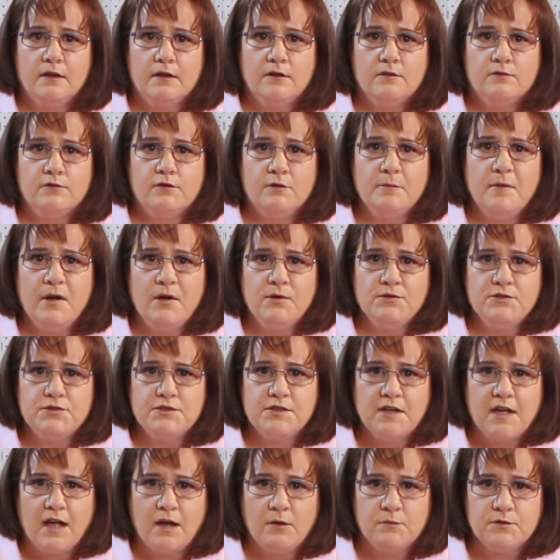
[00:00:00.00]
For most, the
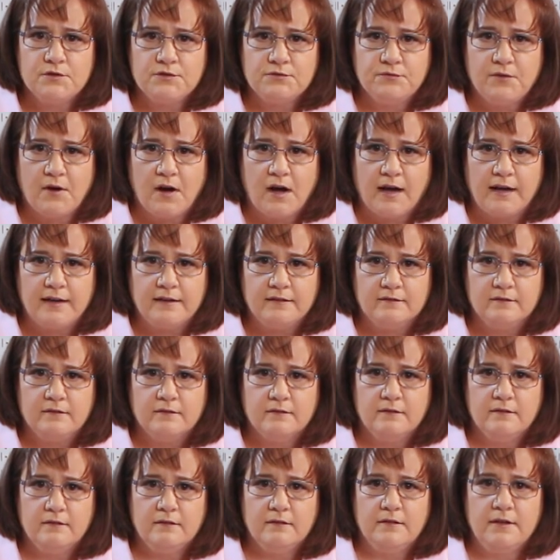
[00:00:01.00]
cut was fine.
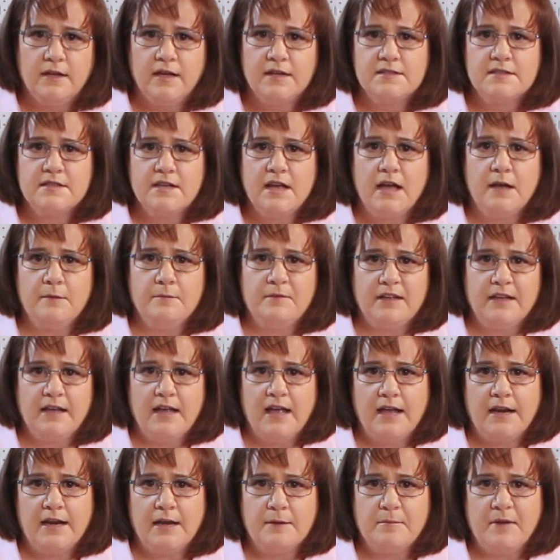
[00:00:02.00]
Next time,
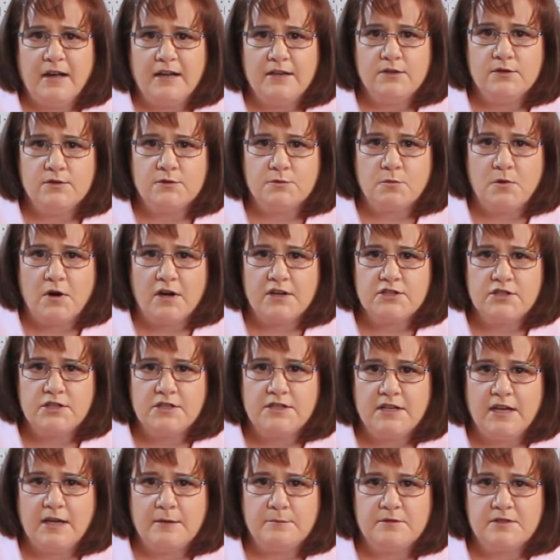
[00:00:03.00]
again, I might use washi
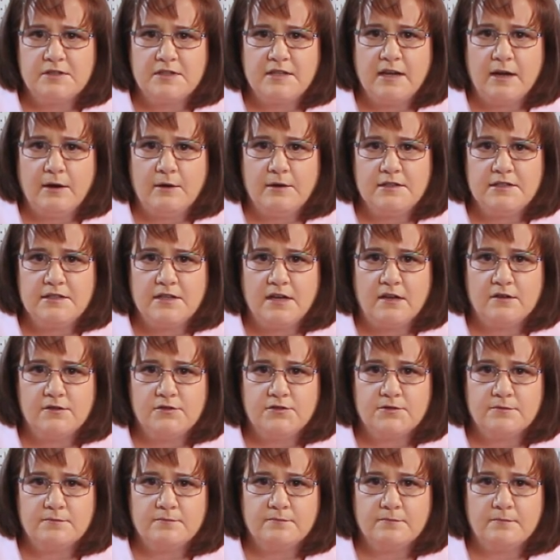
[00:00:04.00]
tape to see how it
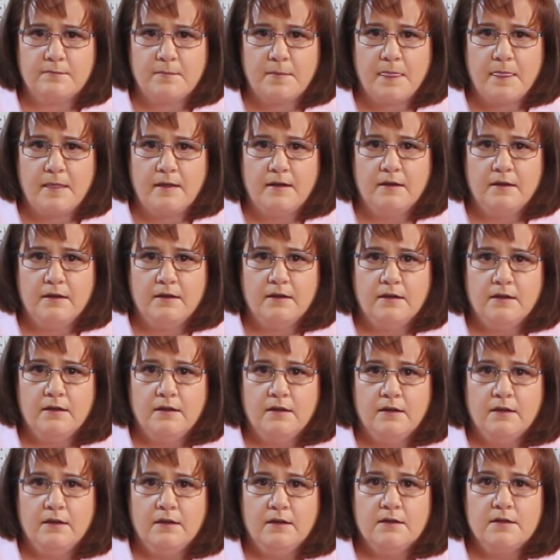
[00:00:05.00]
does.
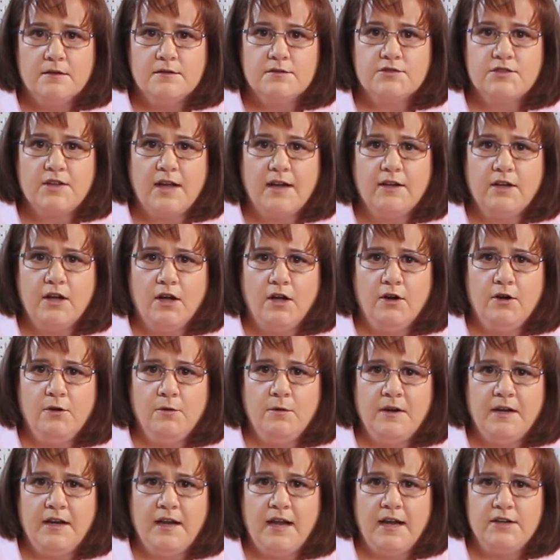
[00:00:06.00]
Zykoto
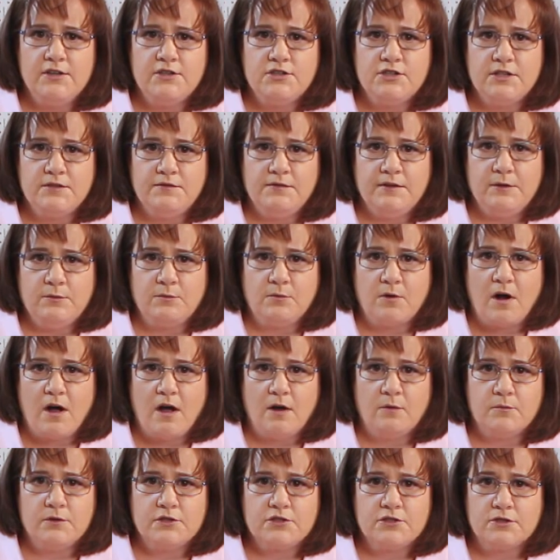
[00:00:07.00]
and HTV
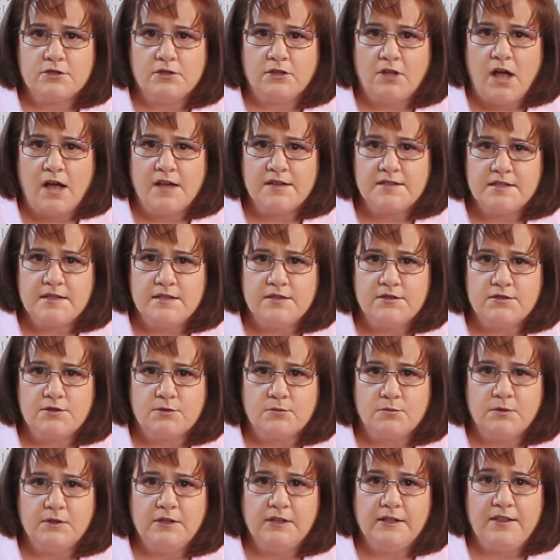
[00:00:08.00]
Ront, which are glossies, are
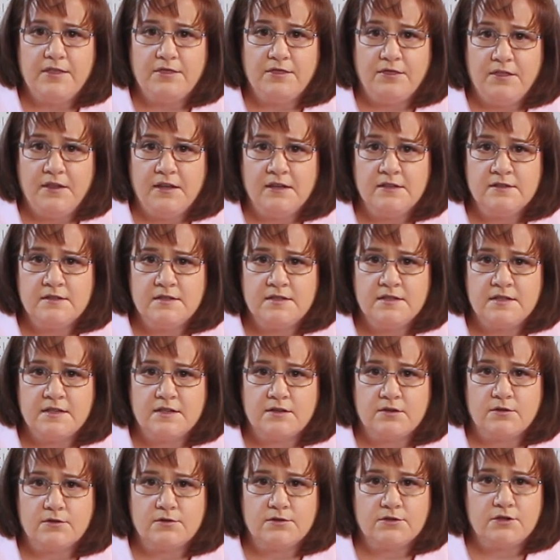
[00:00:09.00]
really thin
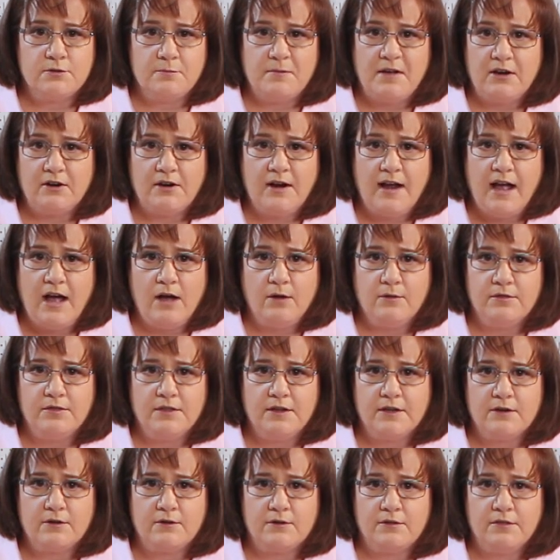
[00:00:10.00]
stickers no matter how
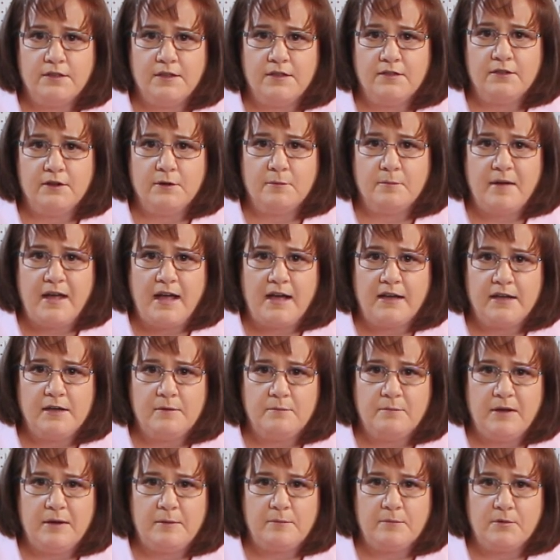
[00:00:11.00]
thick or thin their backing
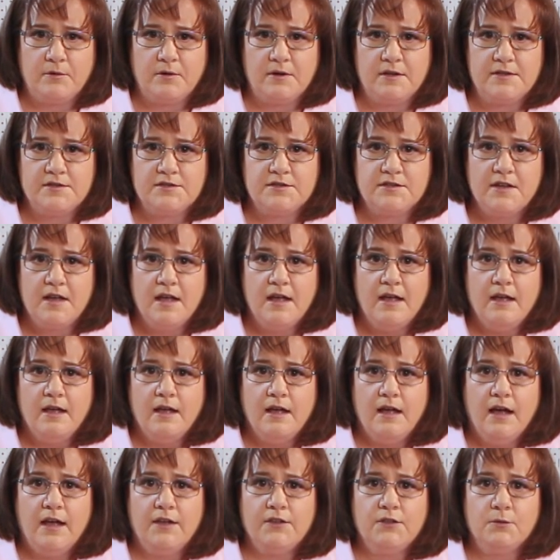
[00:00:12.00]
paper is,
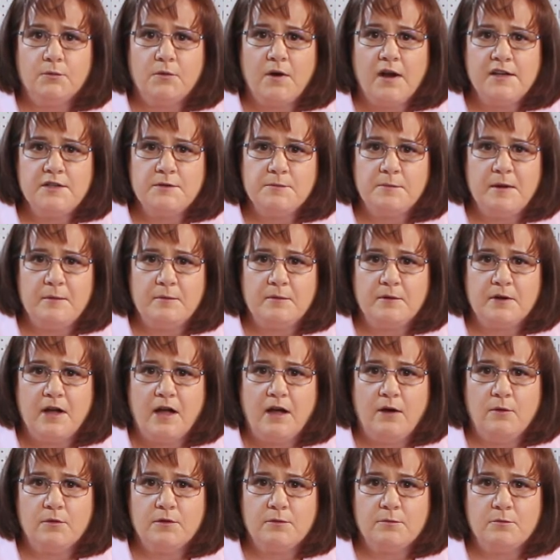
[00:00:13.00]
and the rice paper
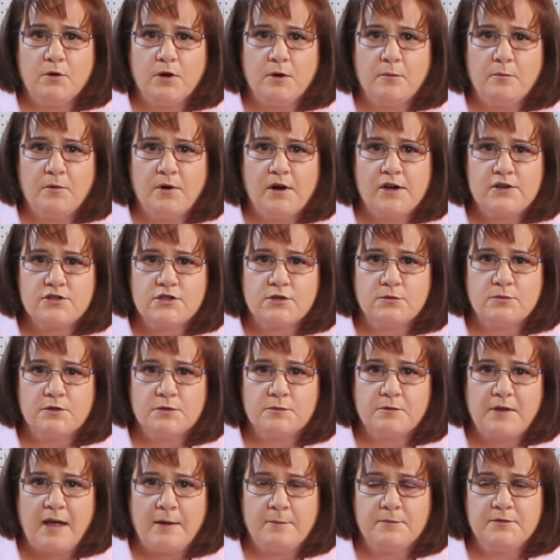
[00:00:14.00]
cut with more pressure
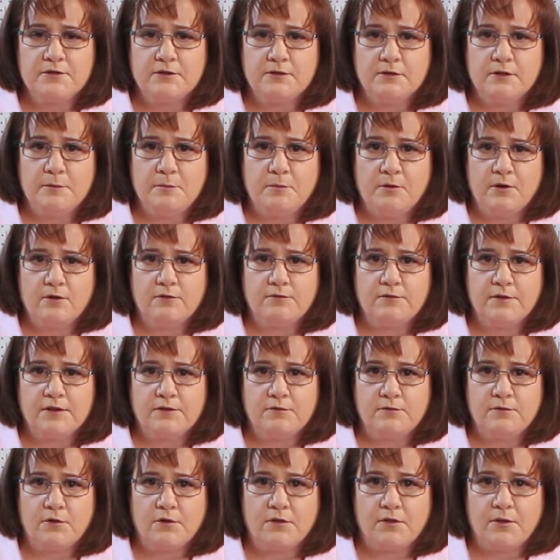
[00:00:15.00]
was absolutely perfect
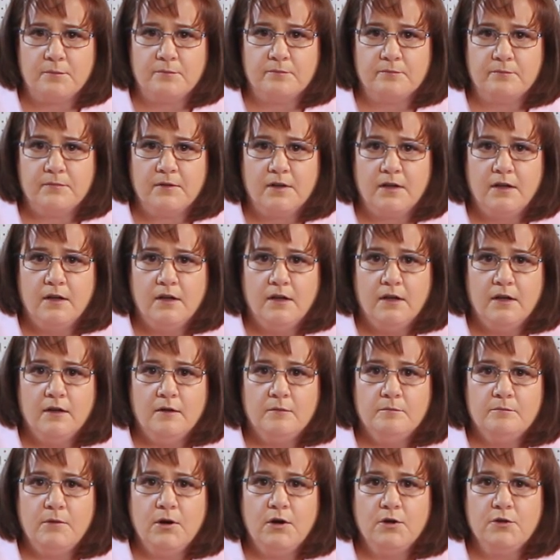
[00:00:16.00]
for them.
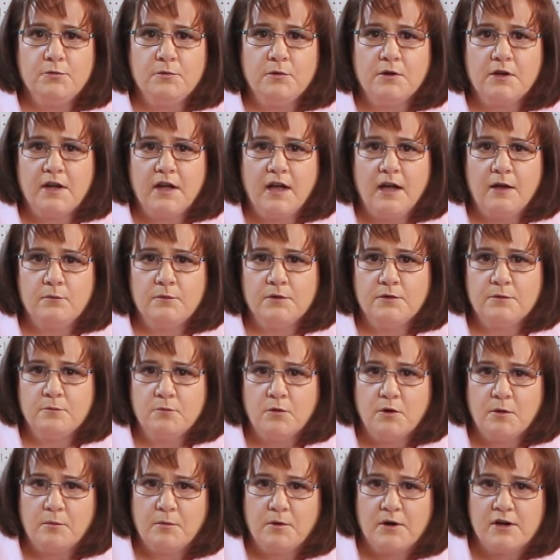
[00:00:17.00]
Both were cut with
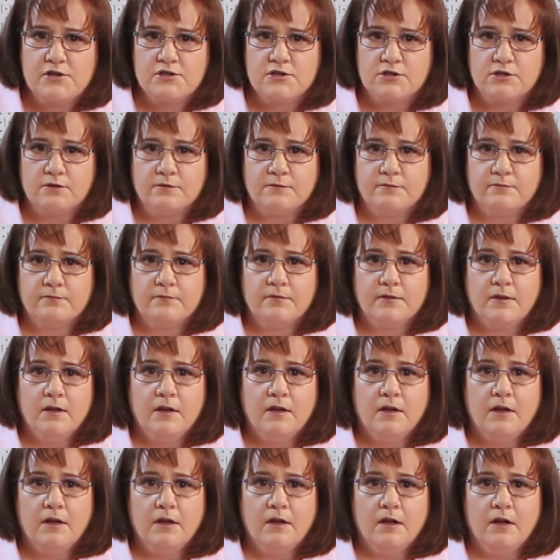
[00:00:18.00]
more pressure.
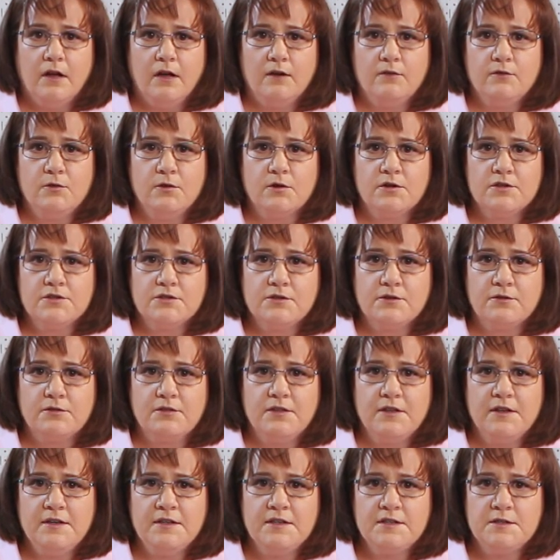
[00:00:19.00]
Of course, their
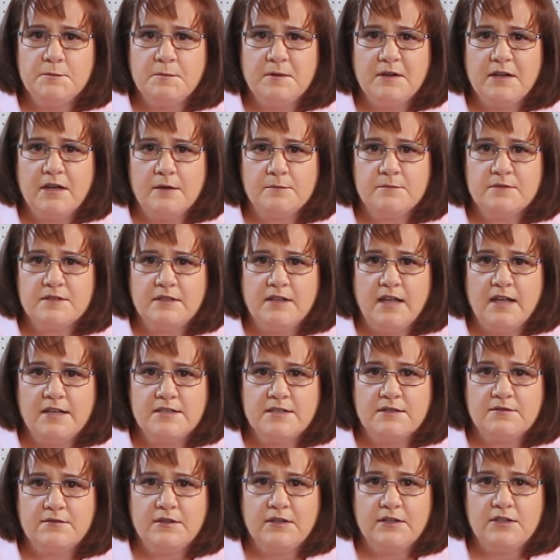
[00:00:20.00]
thinness becomes
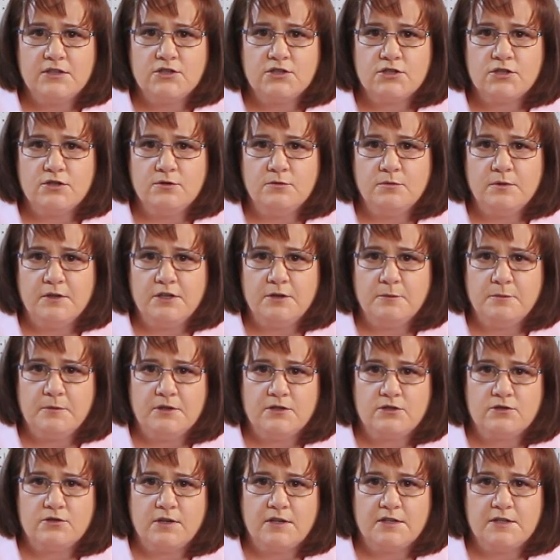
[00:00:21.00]
less of an issue when you
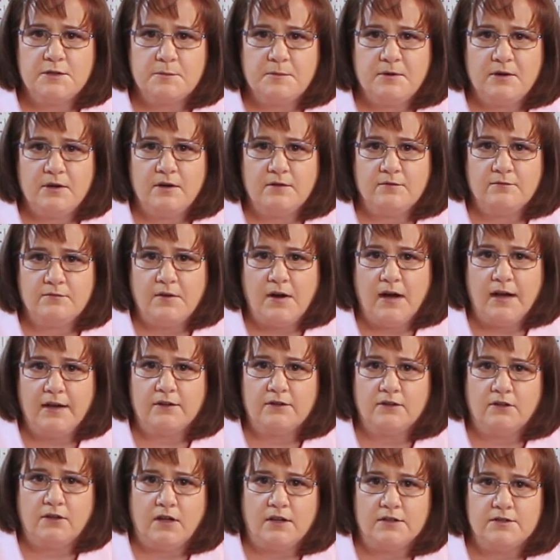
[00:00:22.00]
put transparent
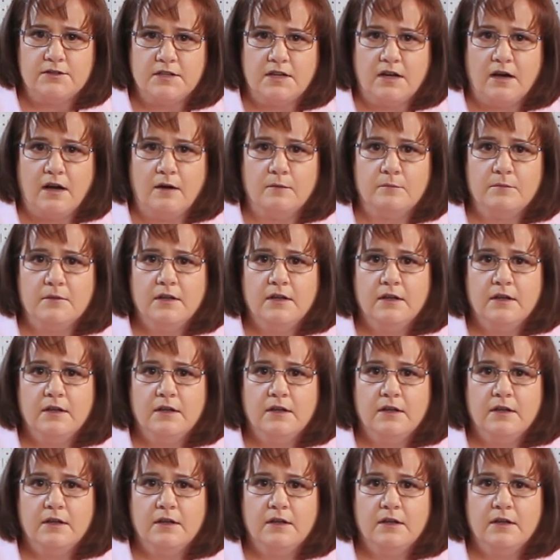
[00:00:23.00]
vinyl on top.